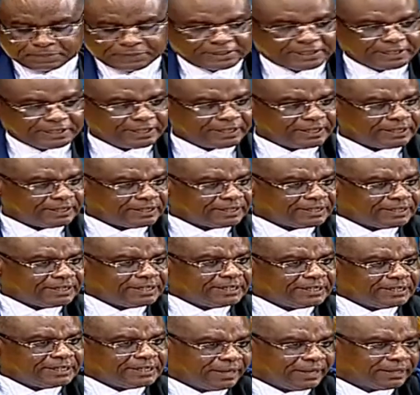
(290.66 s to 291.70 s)
the
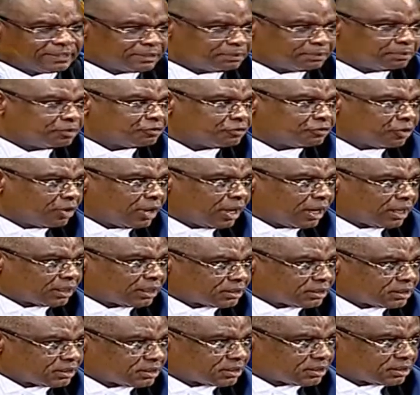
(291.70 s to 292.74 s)
debate before
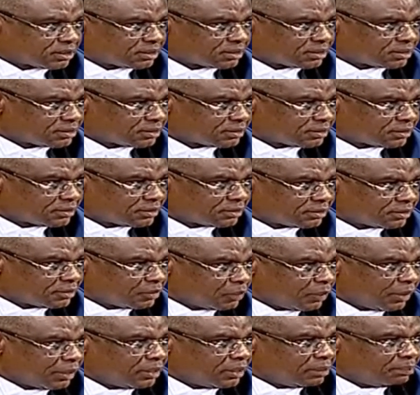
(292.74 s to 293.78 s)
us,
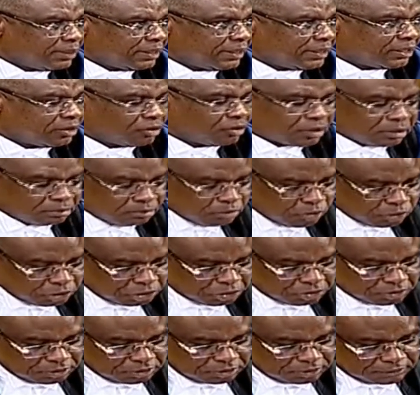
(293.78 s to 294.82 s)
we are debating on a
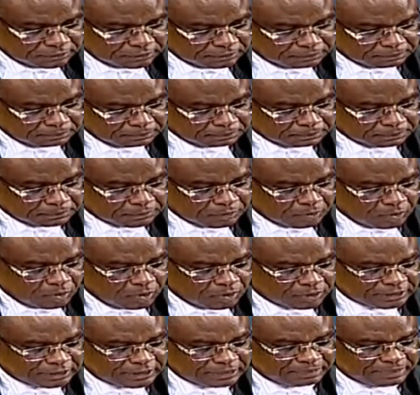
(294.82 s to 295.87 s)
motion
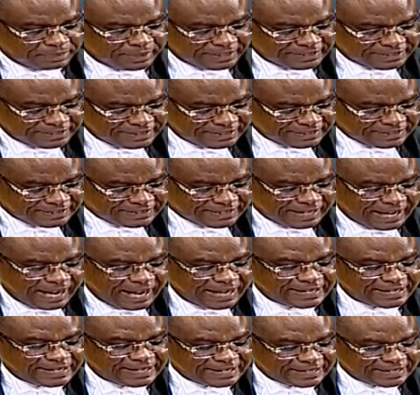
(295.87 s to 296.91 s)
on the President's
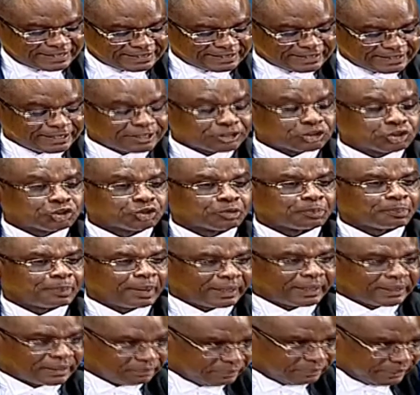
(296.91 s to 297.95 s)
address to
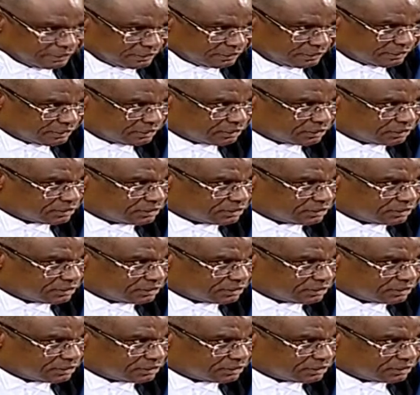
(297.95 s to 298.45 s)
Parliament.